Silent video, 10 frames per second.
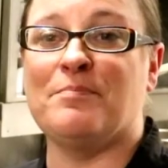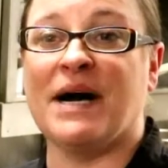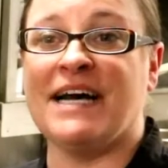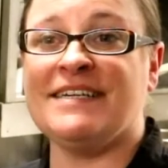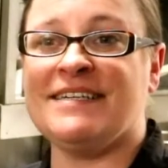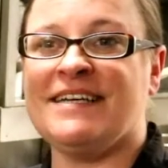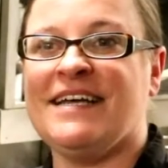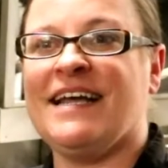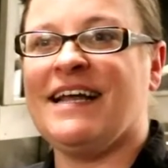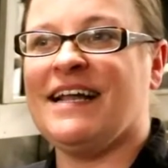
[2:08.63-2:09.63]
bun.
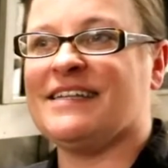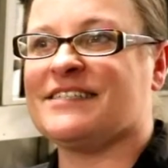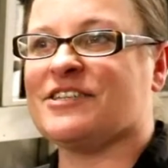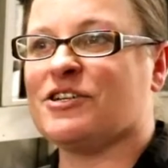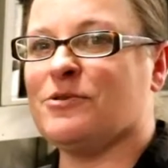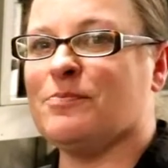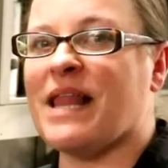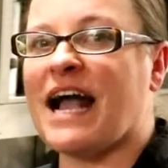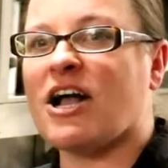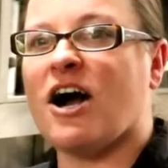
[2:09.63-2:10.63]
It's a little
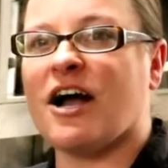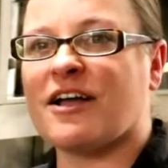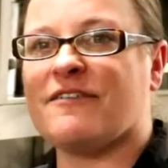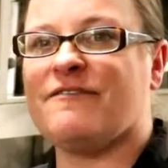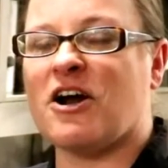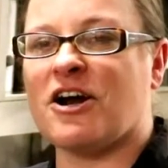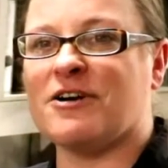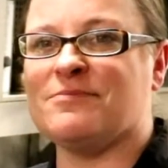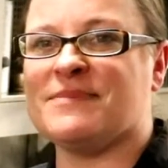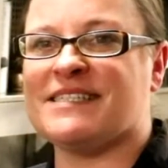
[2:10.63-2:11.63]
Black Hawk
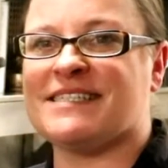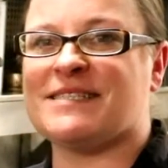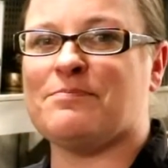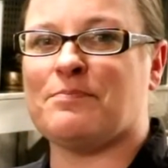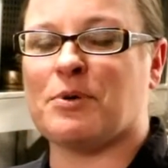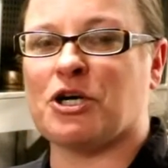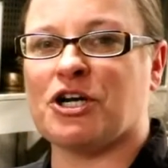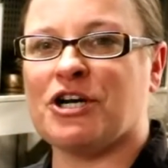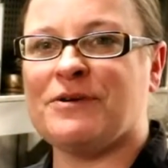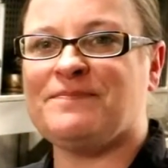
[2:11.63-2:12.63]
Farms
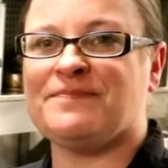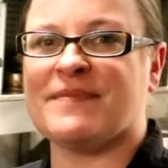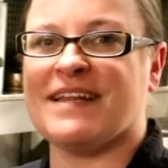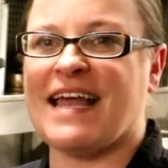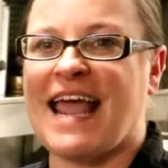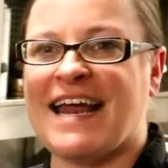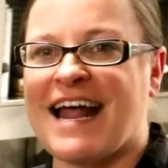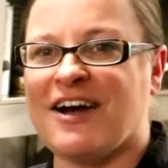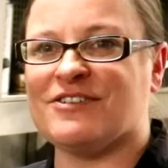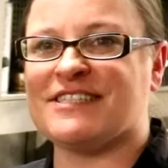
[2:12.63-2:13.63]
burger, eight
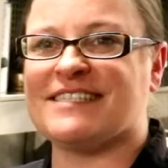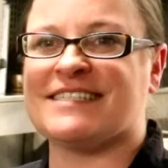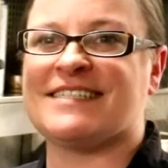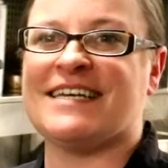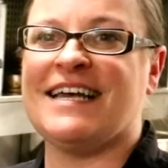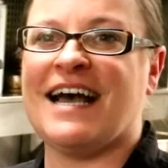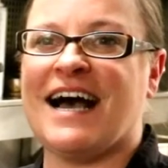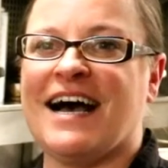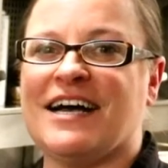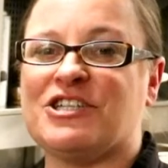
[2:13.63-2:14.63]
ounce
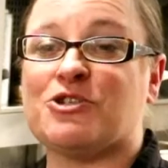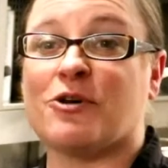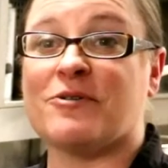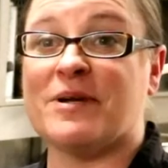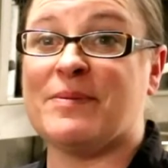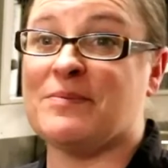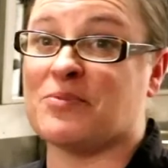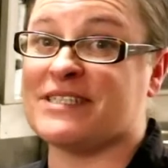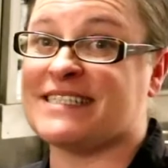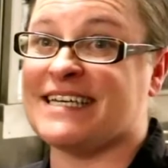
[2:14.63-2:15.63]
uh, short rib and
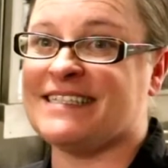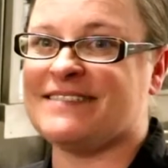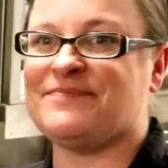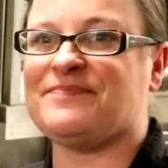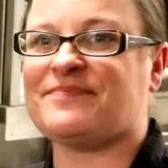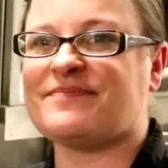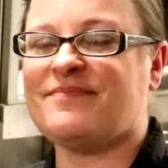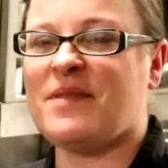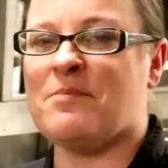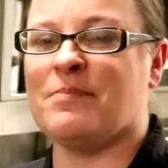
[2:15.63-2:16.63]
brisket
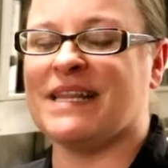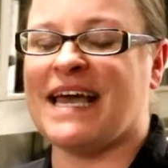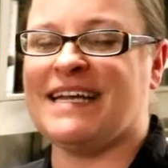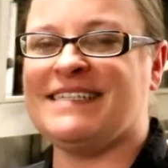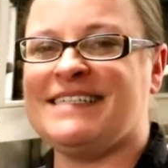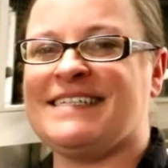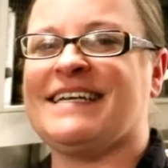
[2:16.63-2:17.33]
blend.